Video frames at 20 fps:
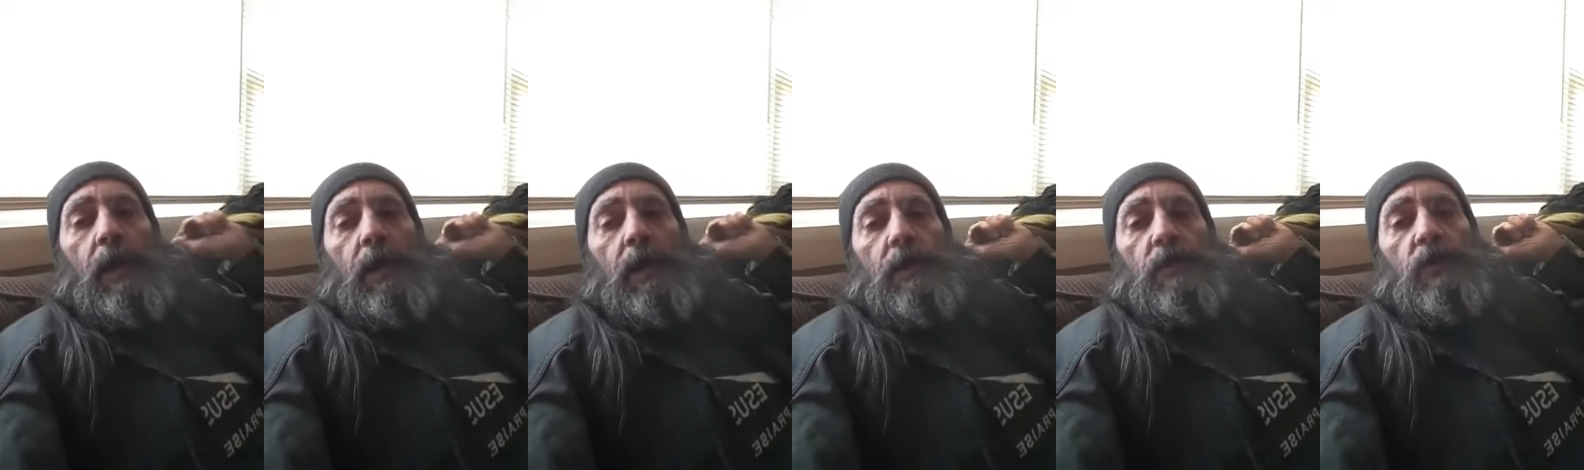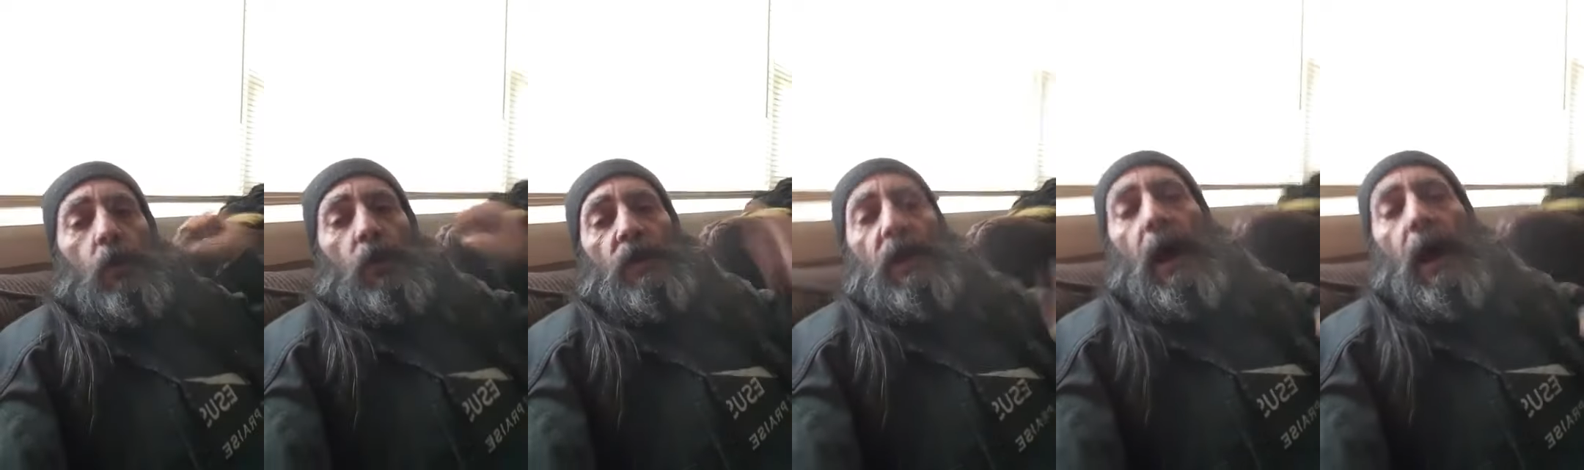
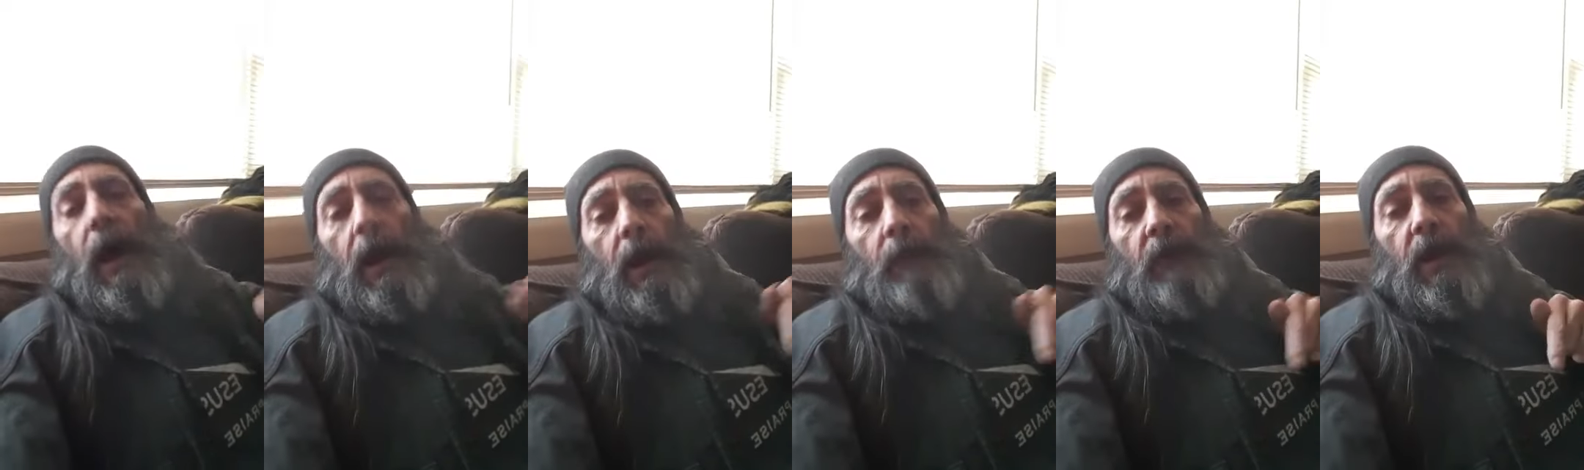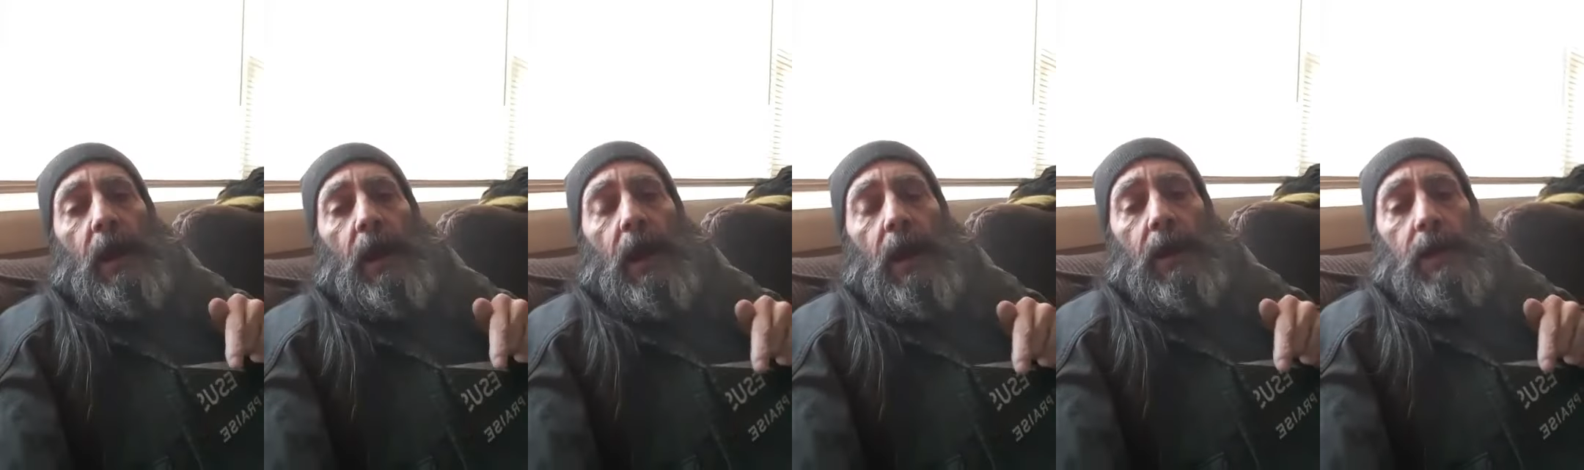So with that, I'm
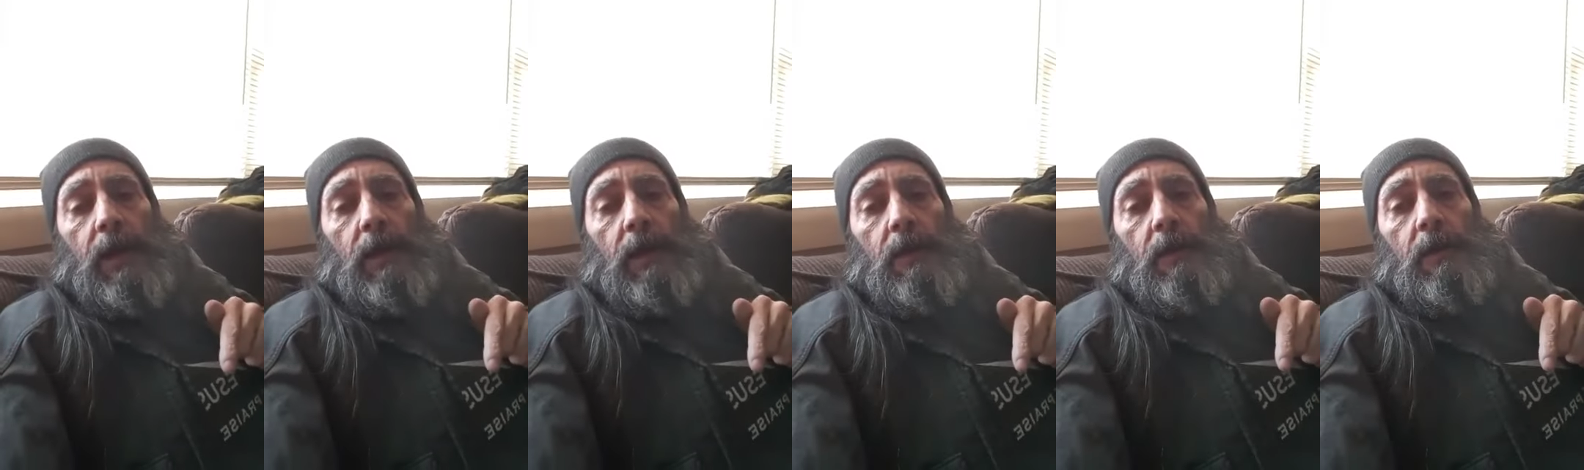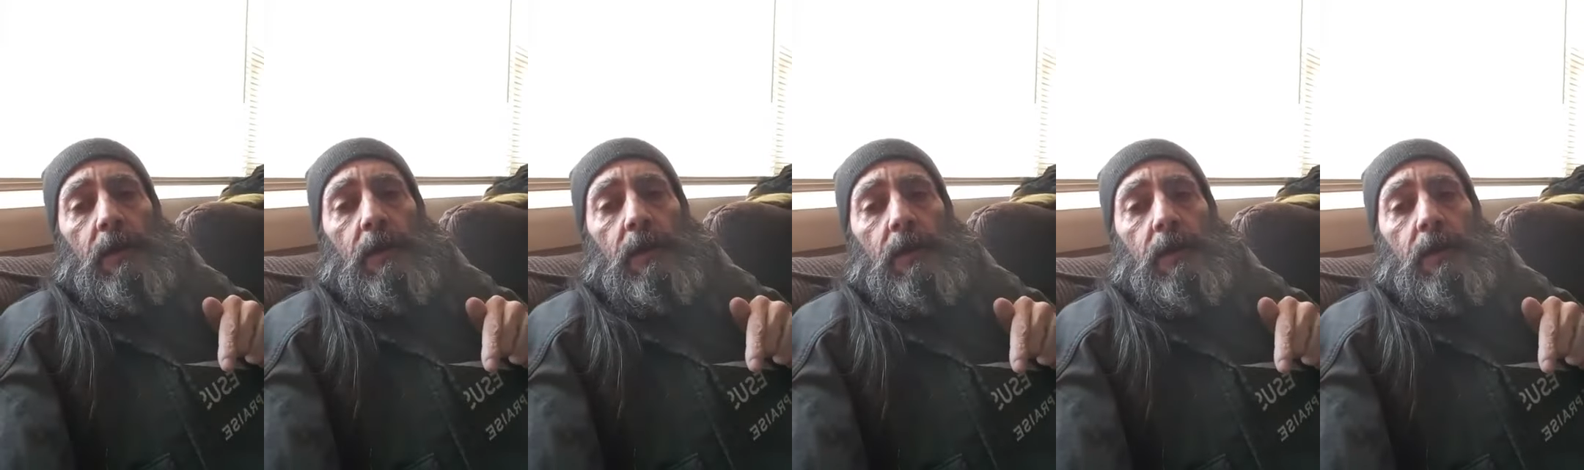going to end it.
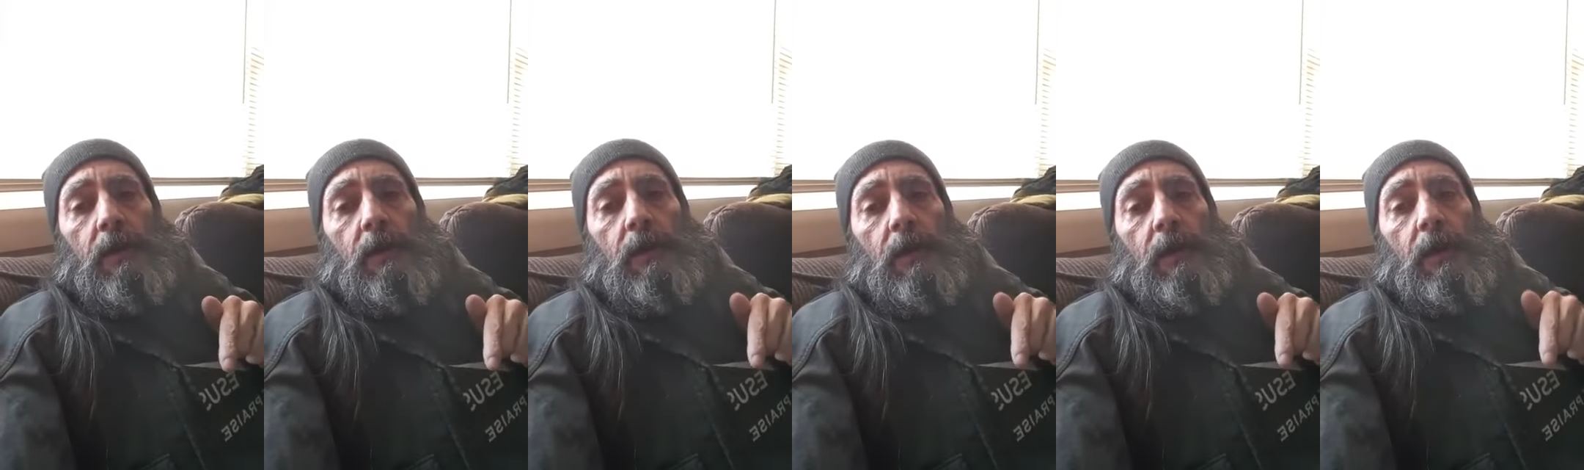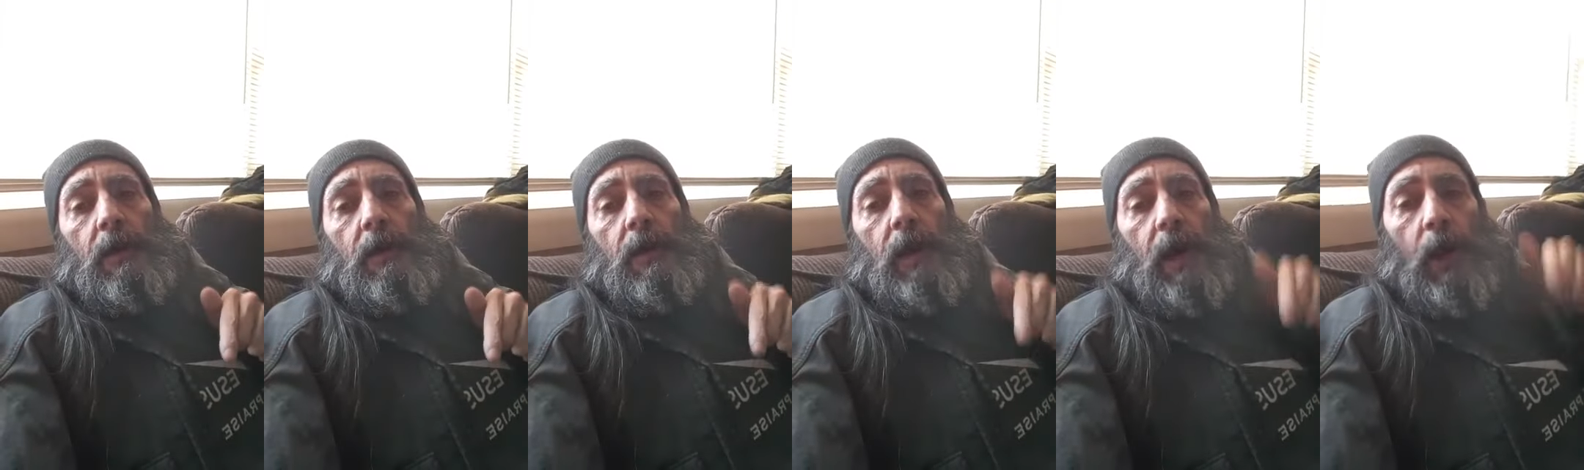
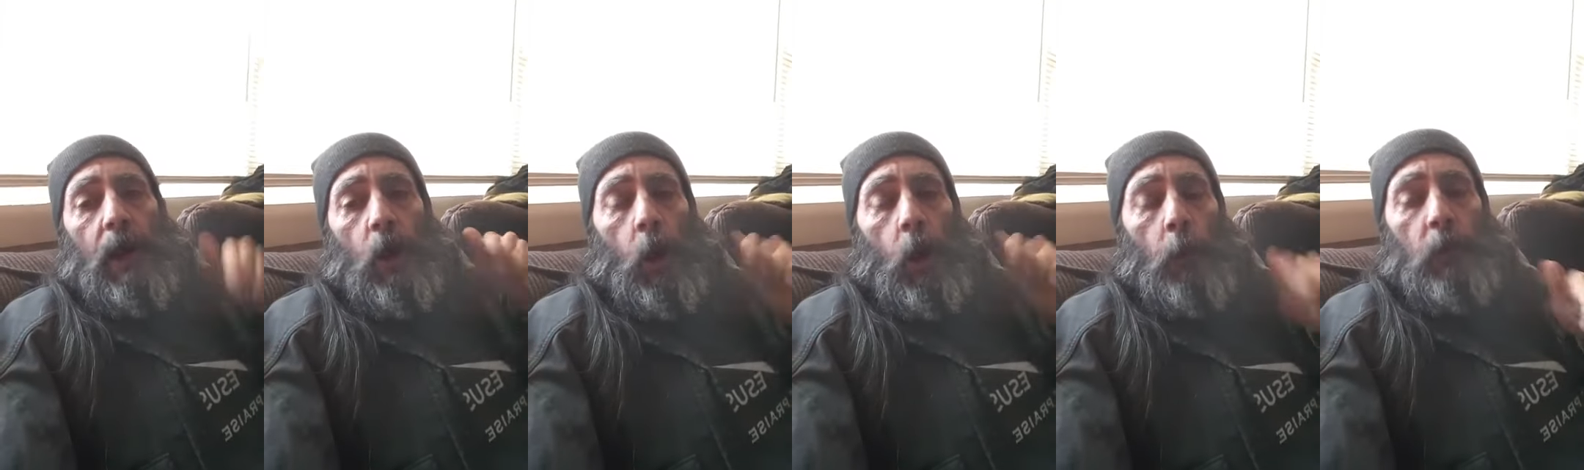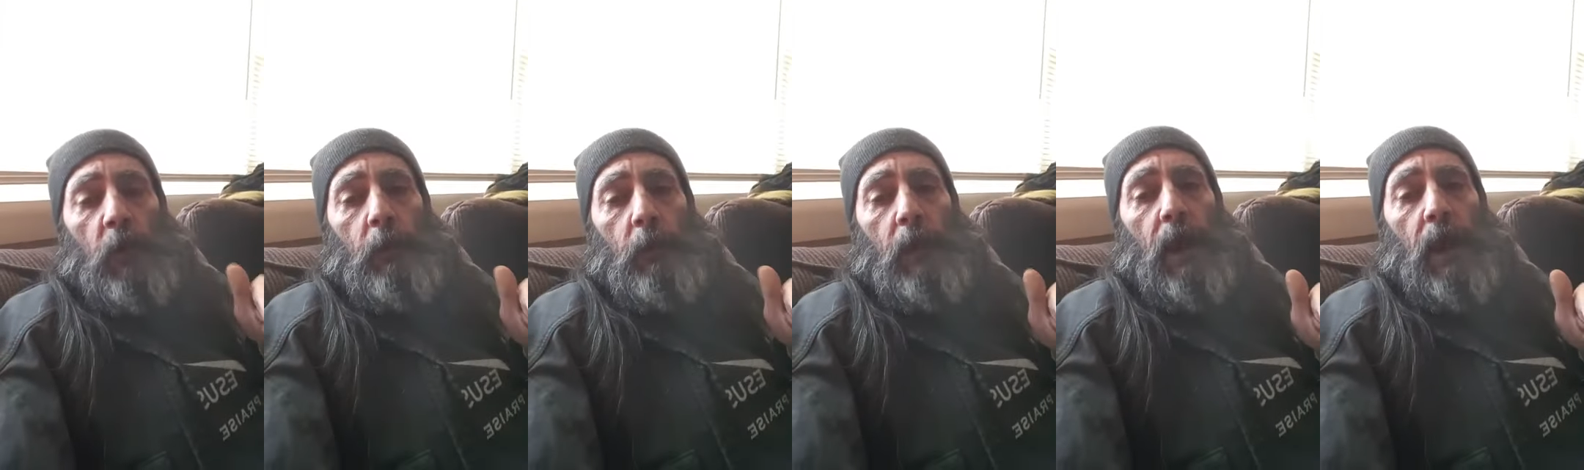I
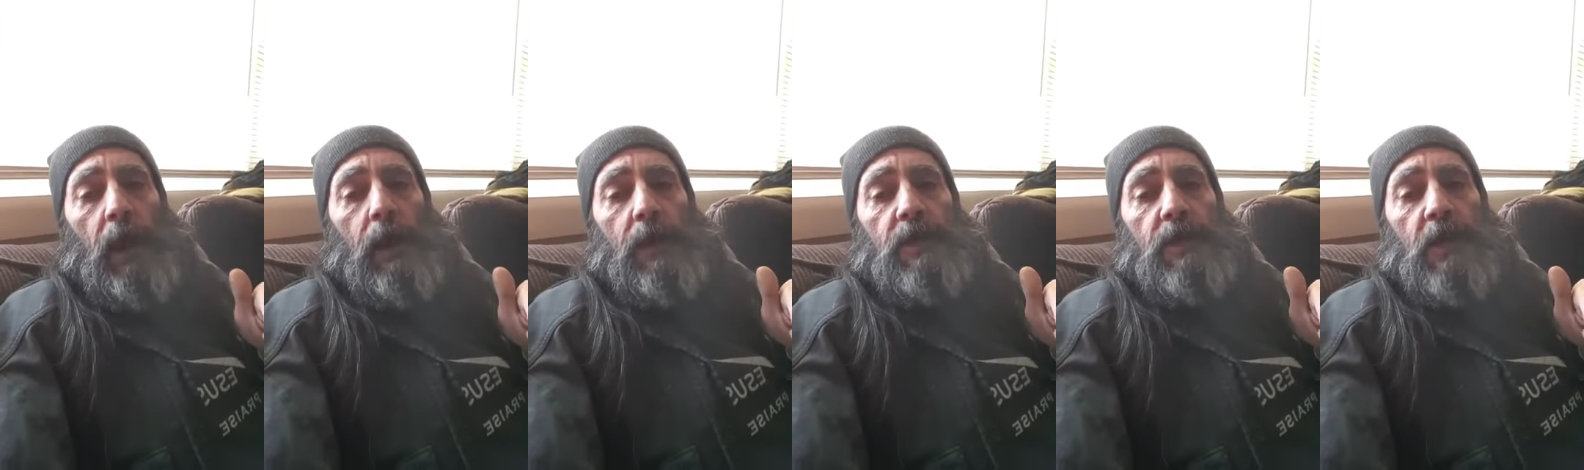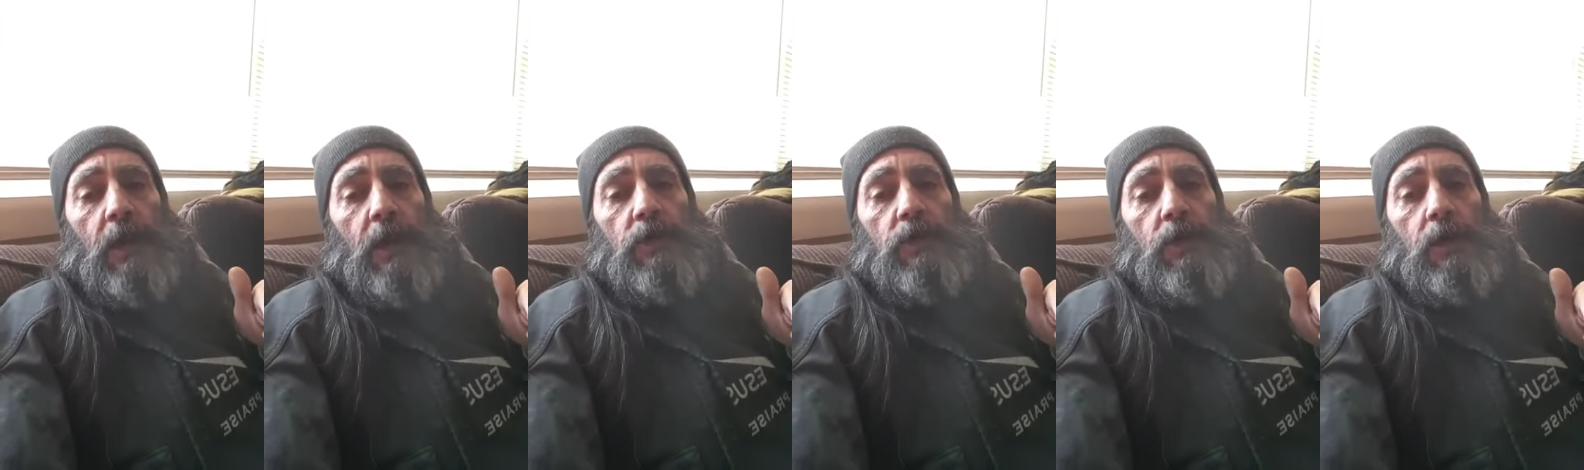hope you're paying
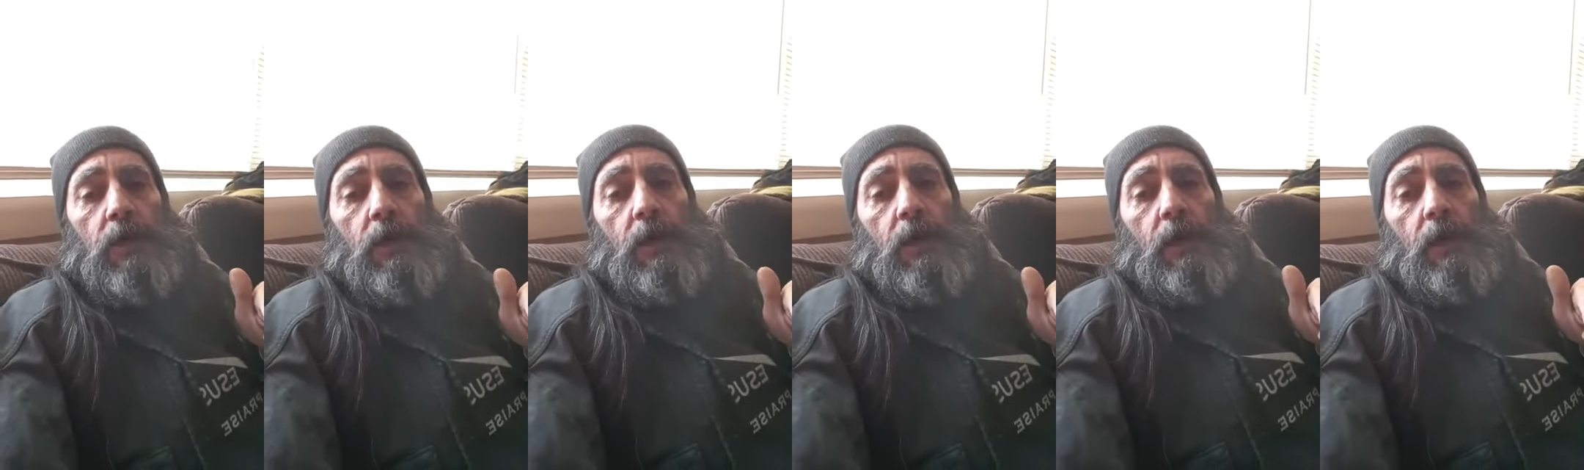attention